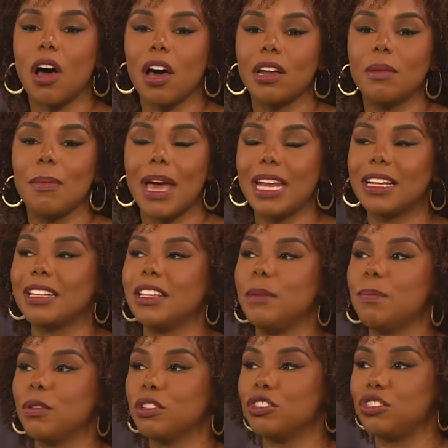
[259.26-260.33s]
automatically
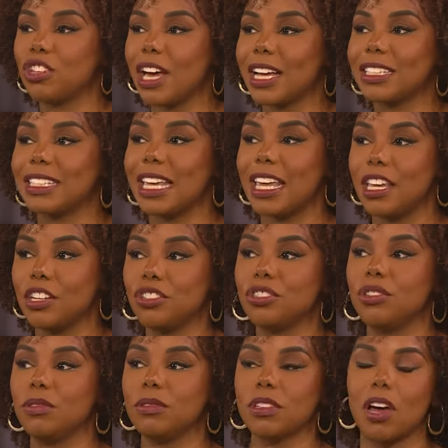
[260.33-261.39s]
project
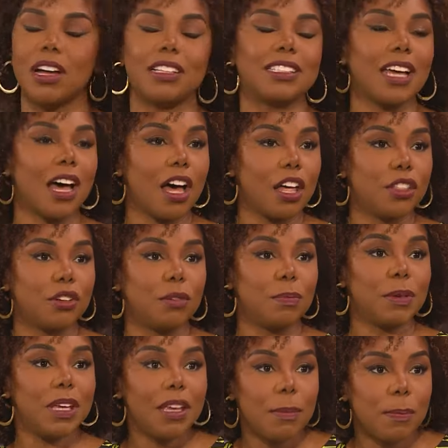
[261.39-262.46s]
issues onto other
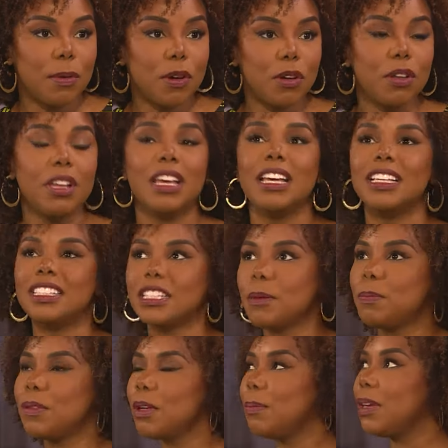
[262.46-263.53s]
people
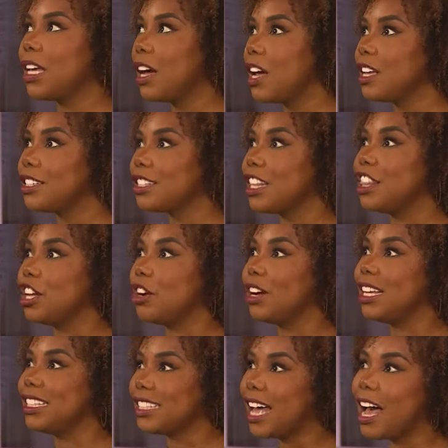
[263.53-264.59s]
simply because they're
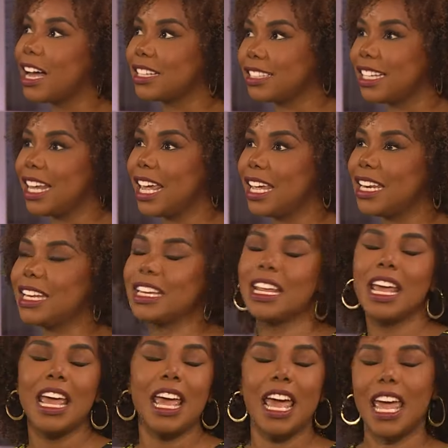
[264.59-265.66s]
intoxicated
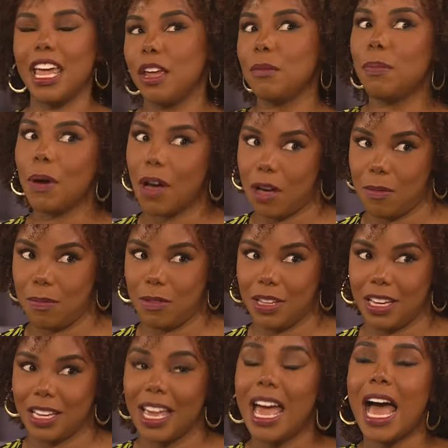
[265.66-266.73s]
in
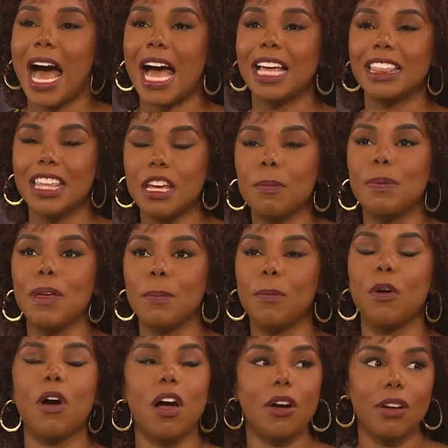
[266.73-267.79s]
public. I think
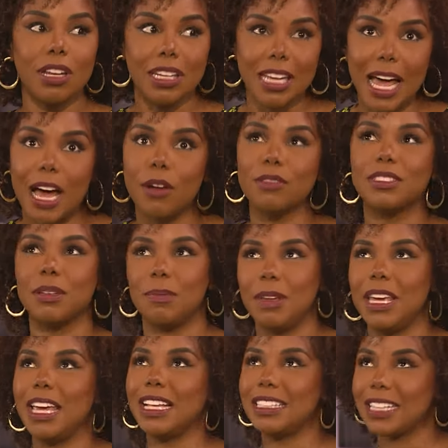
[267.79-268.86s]
people are allowed to
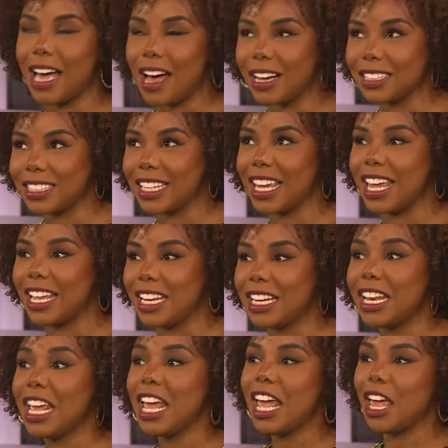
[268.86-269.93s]
be
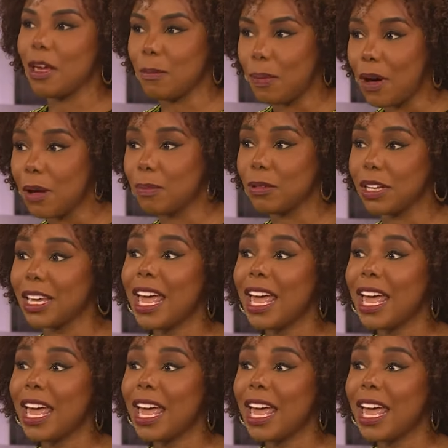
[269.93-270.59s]
intoxicated in public.